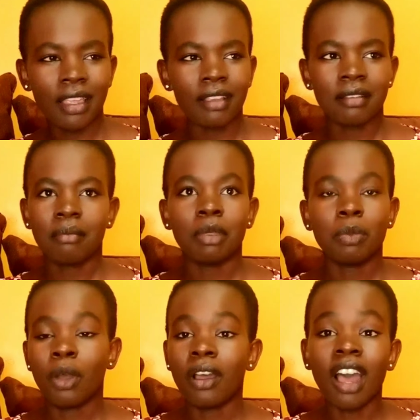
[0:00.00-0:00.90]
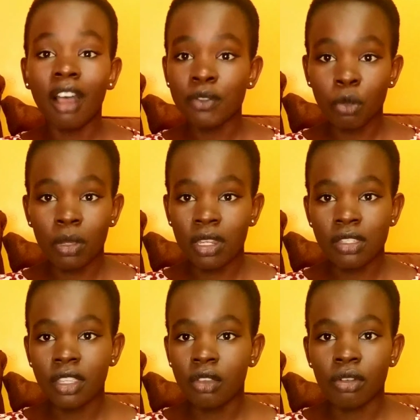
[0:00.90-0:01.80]
Like people have so many
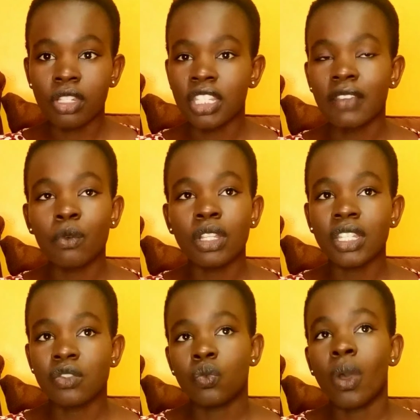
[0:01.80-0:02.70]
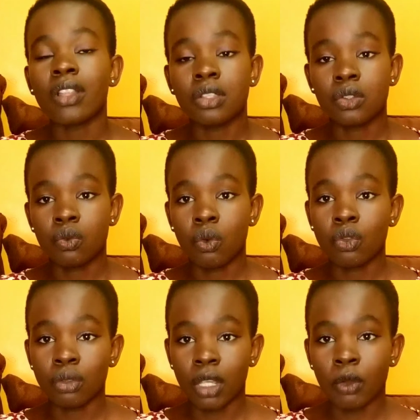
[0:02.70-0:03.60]
insecurities. Everyone just wants to
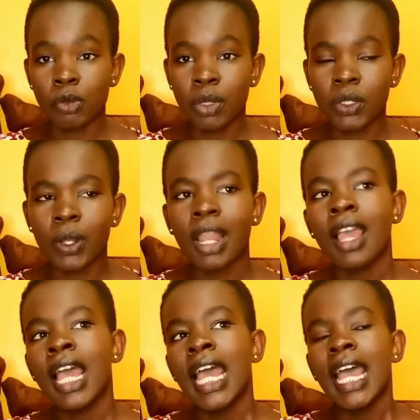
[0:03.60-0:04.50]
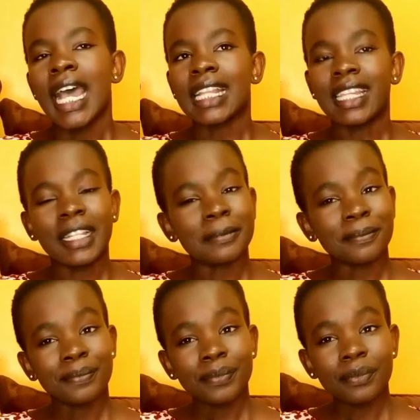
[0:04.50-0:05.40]
go to the hospital, and then